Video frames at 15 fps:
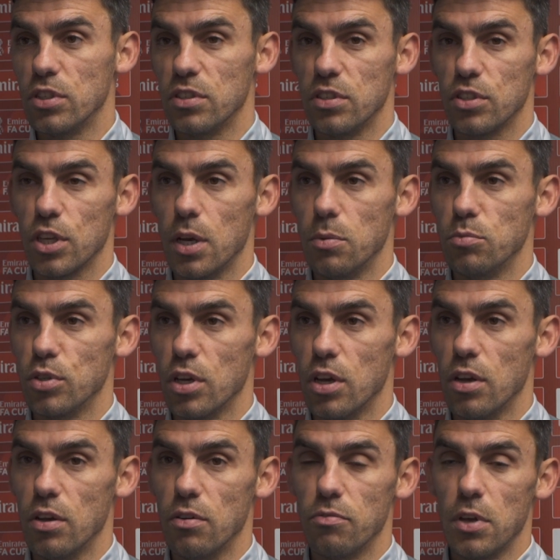as in terms
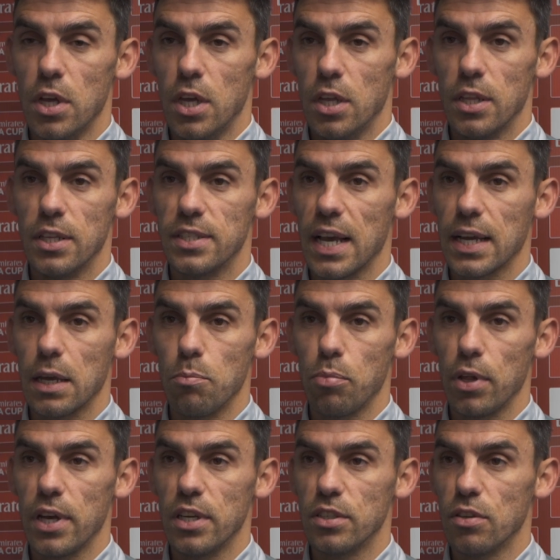of the attacking
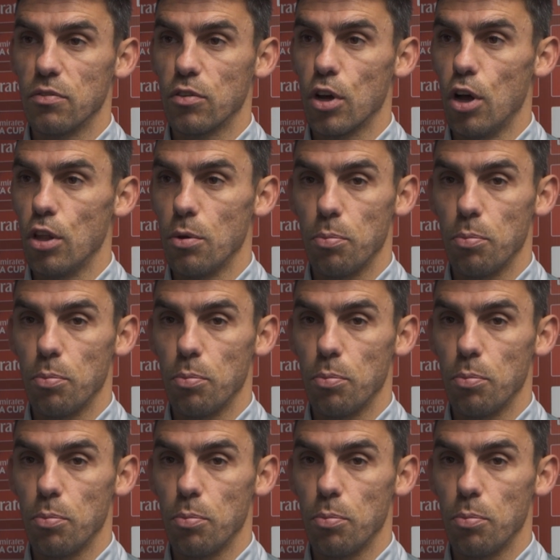players they've got.